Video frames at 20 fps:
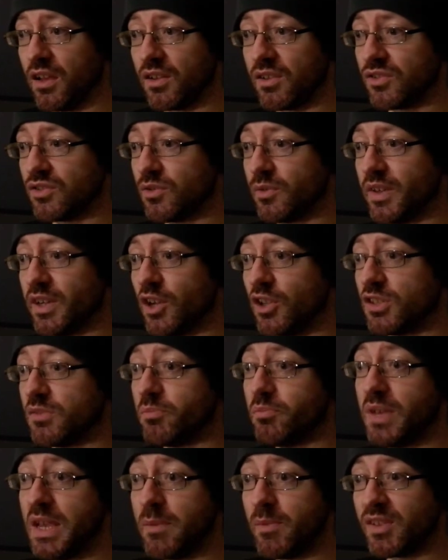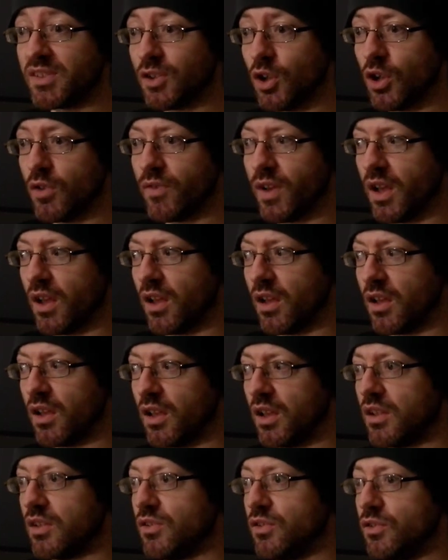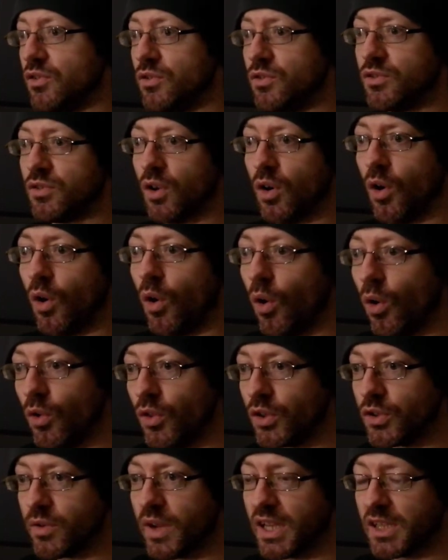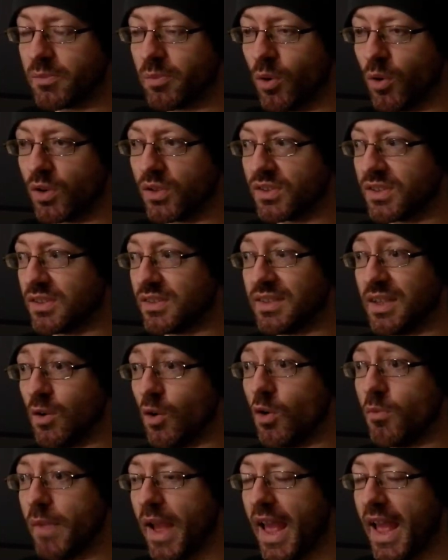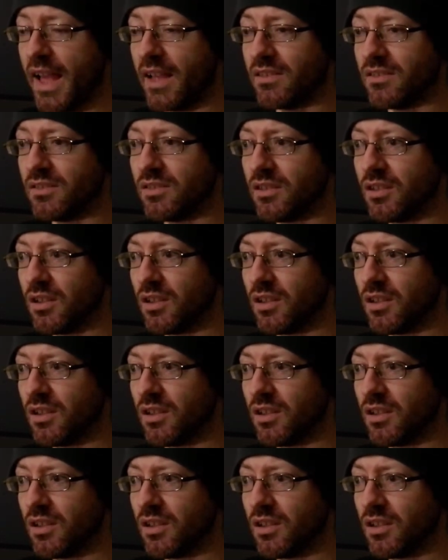Cerritos, beam us over, use all the transporters, because they're all manned,